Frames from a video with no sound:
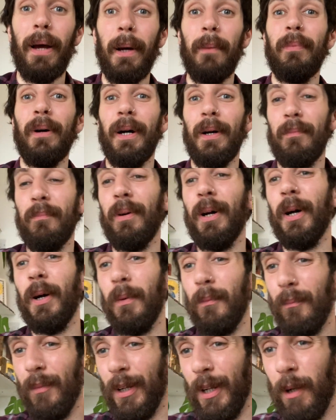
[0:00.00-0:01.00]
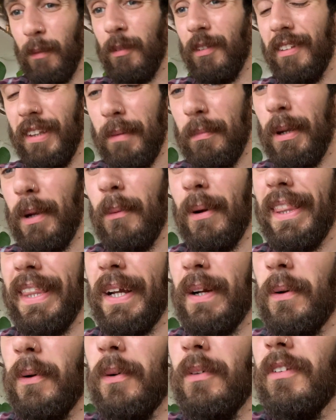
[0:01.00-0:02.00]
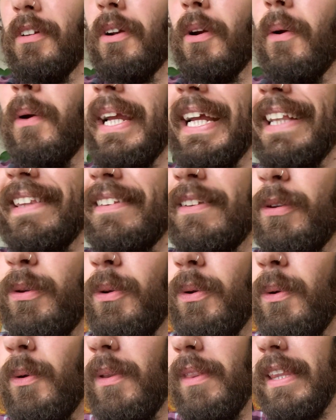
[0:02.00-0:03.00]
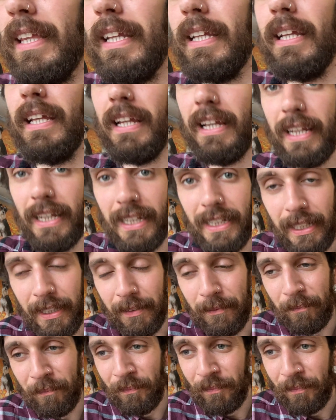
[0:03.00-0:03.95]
bam bam bam would obviously be when the chords are going into the E.